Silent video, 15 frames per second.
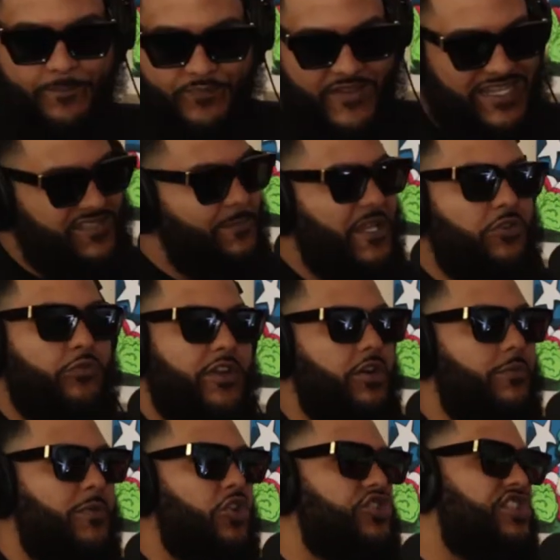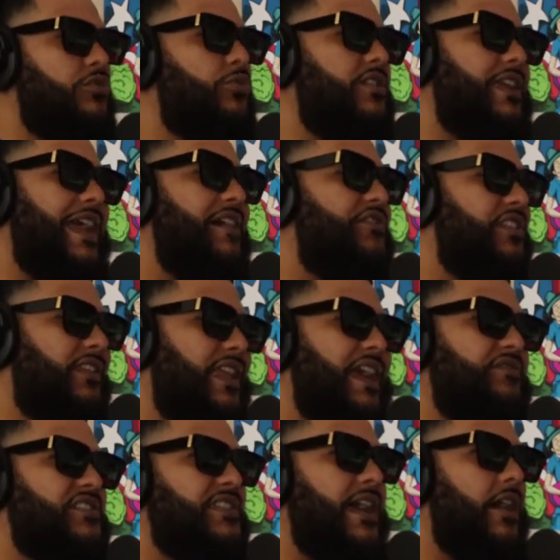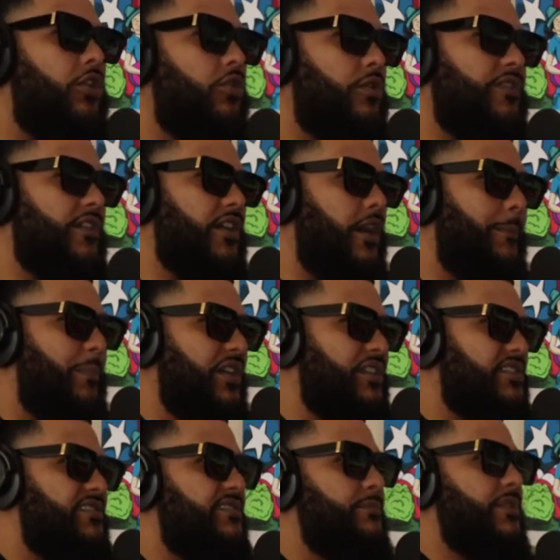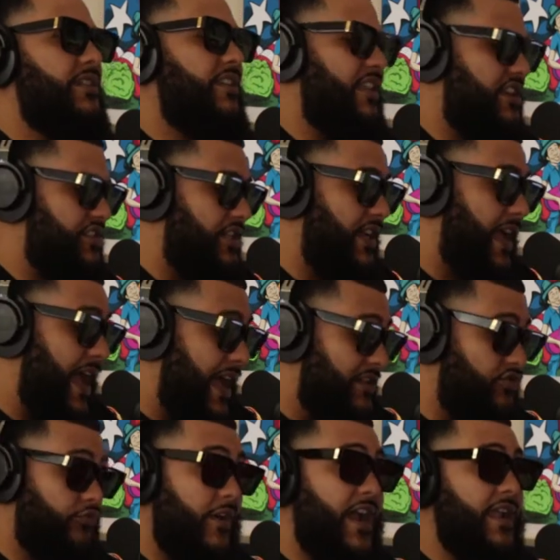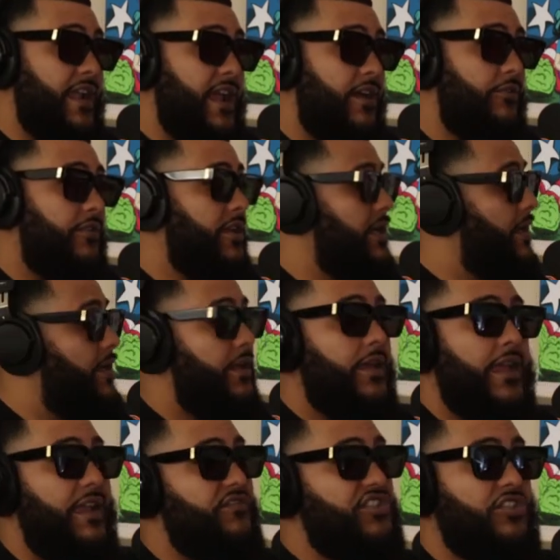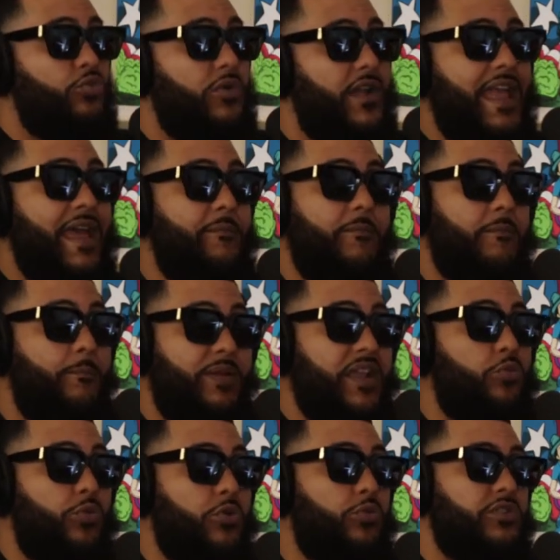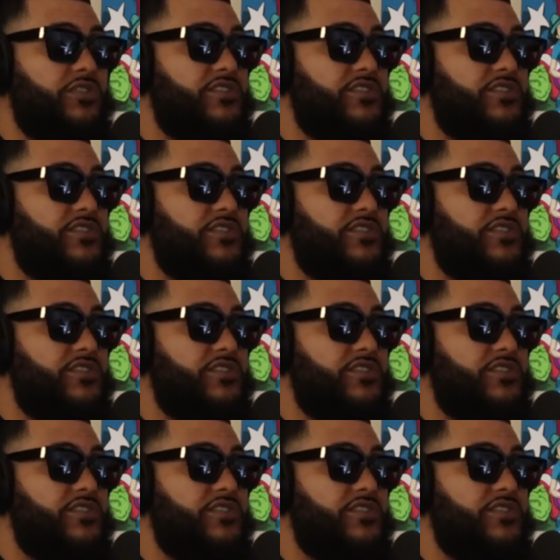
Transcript: let's be real, bro. She wouldn't have the lifestyle or the abundance of money that she has right now if she wouldn't have been with Will